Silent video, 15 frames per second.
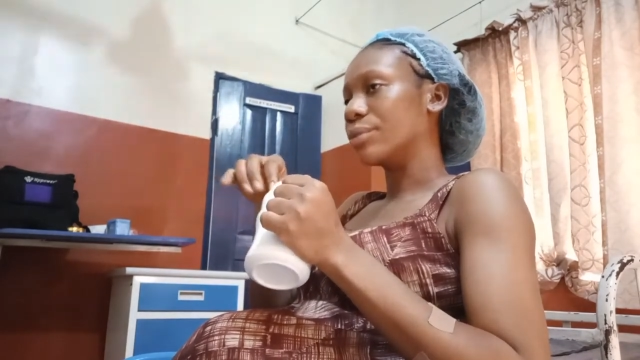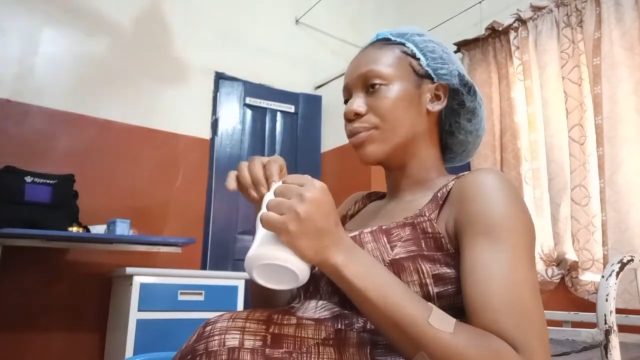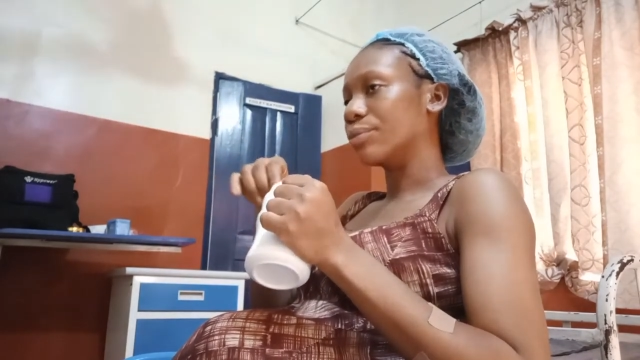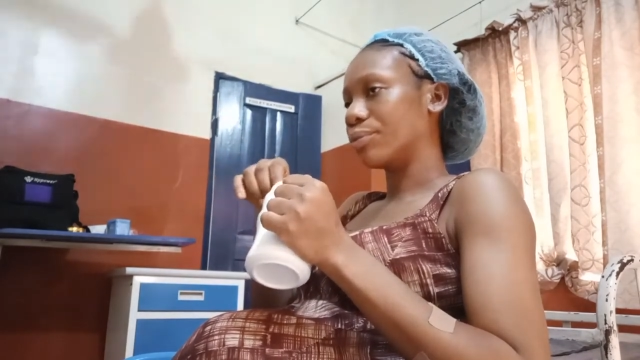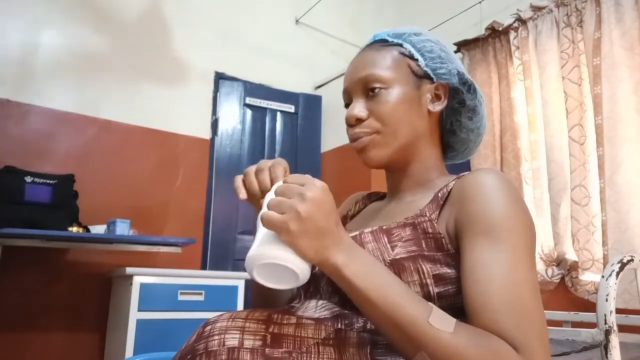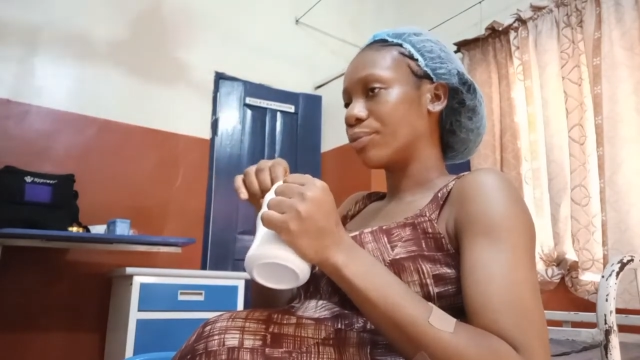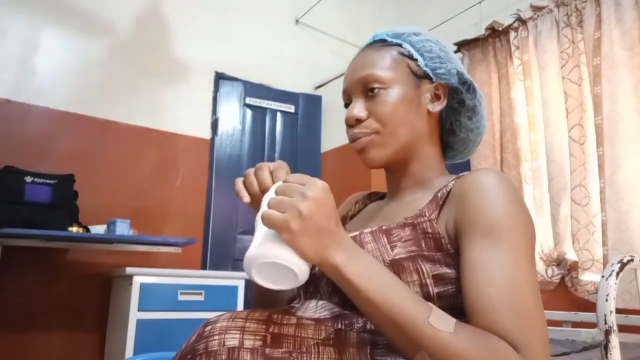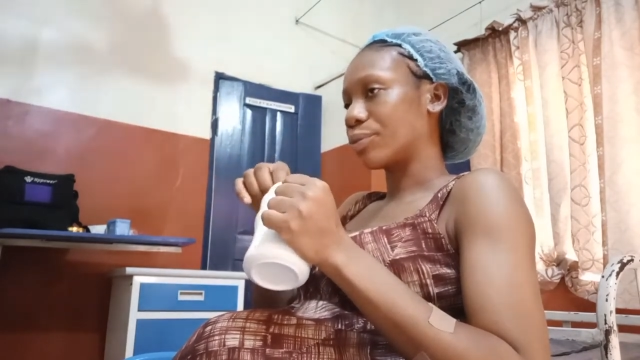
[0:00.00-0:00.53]

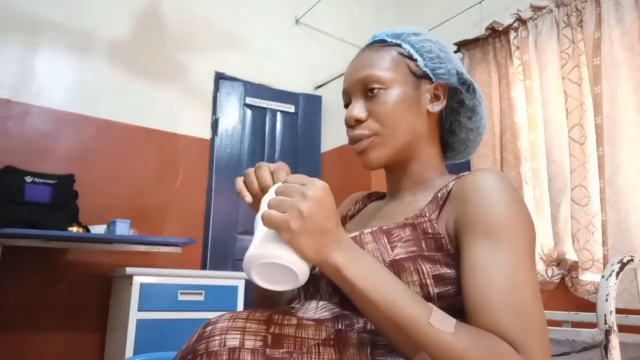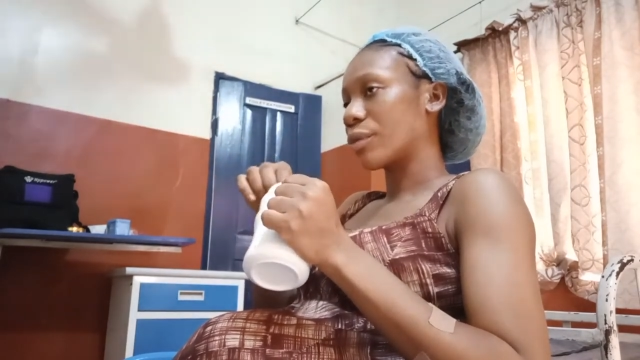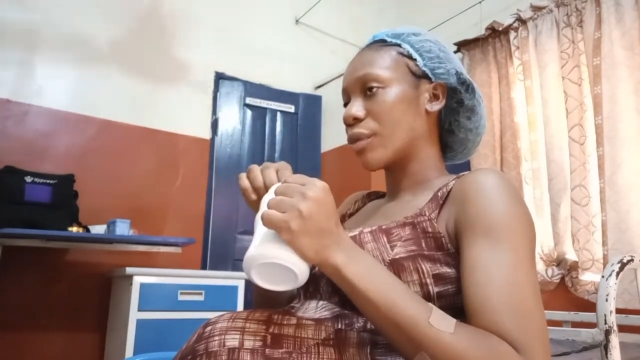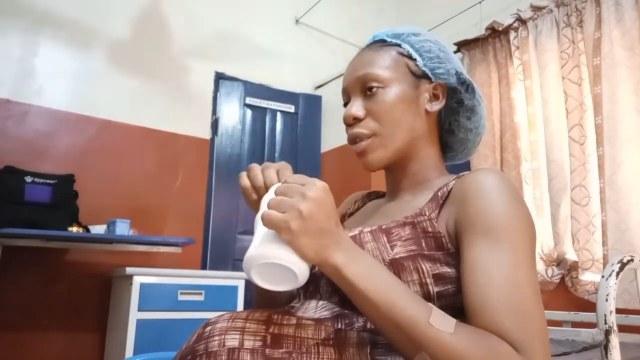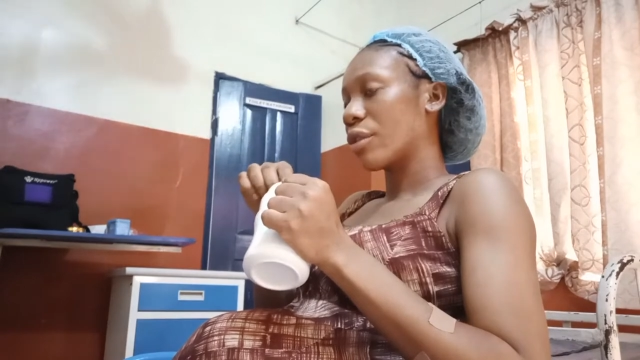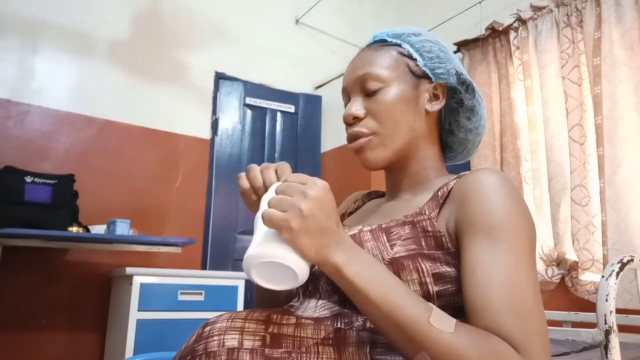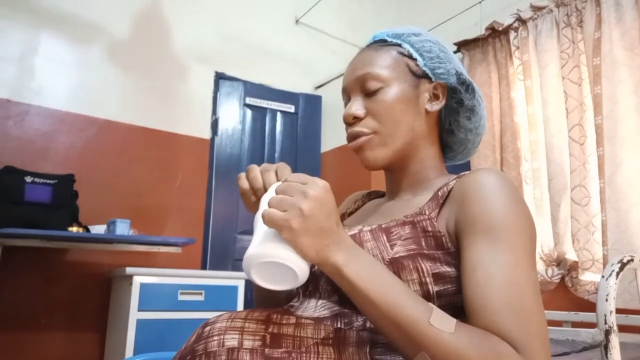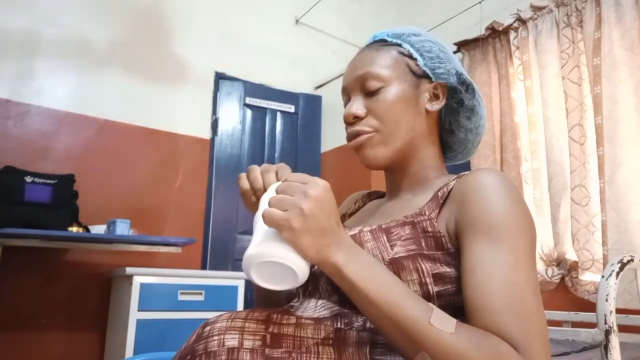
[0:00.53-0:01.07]
after
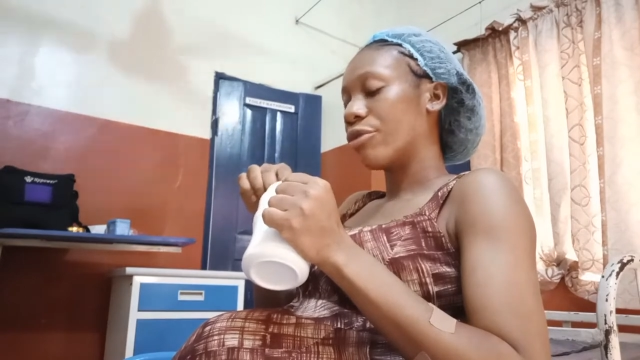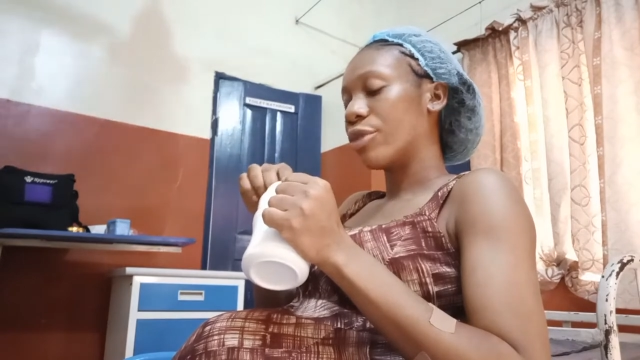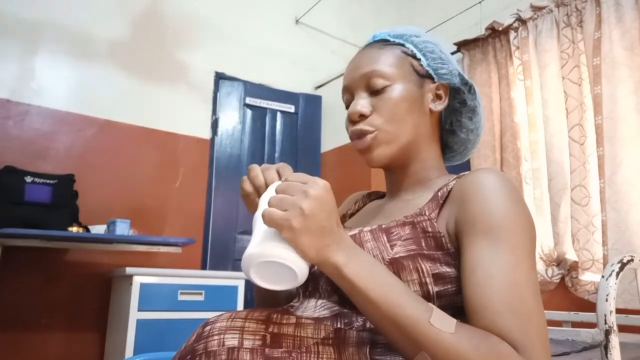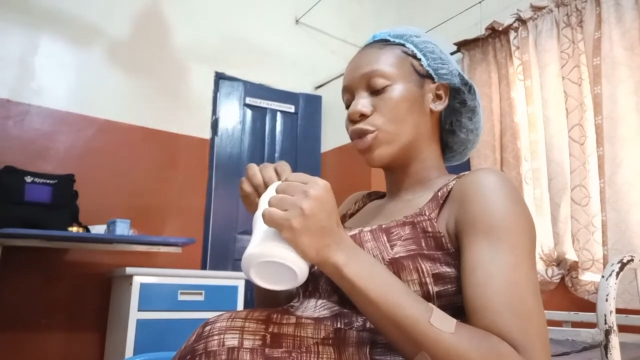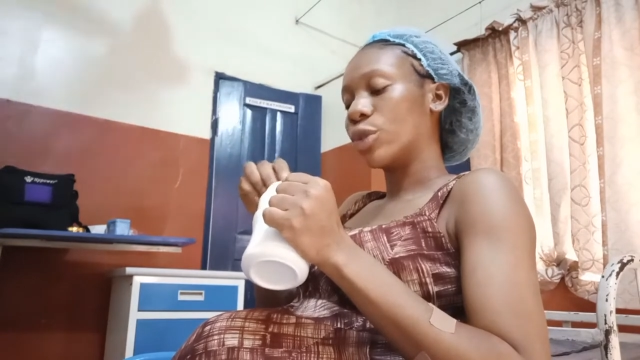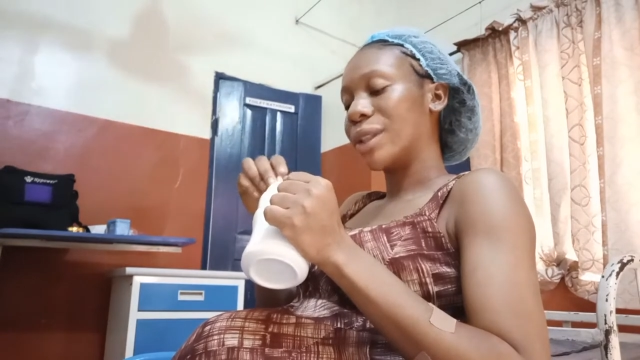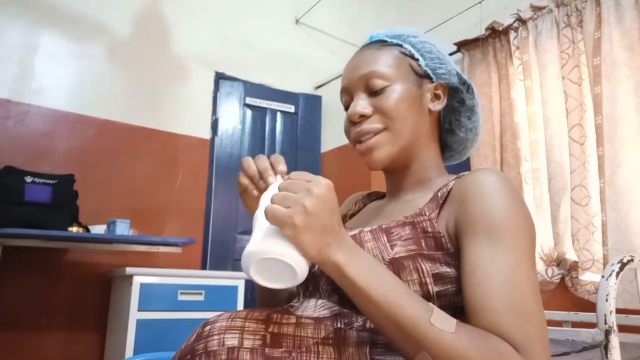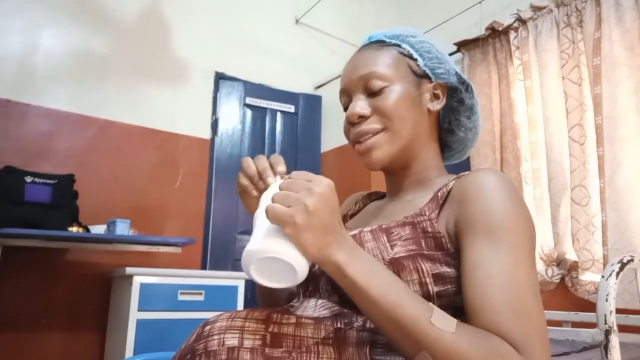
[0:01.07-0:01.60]
one
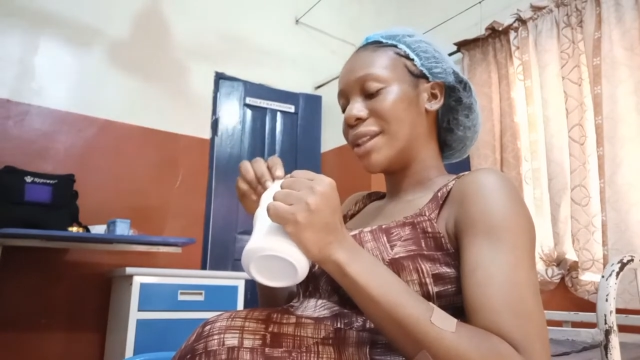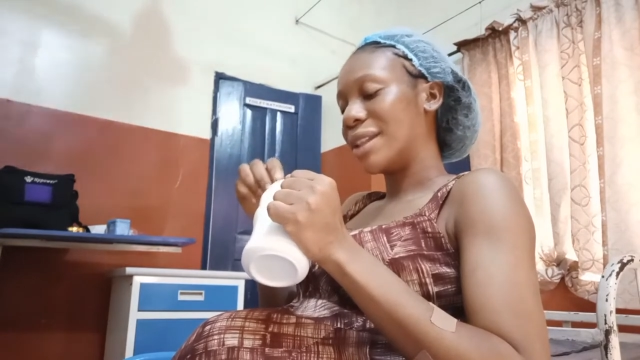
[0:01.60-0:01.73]
hour,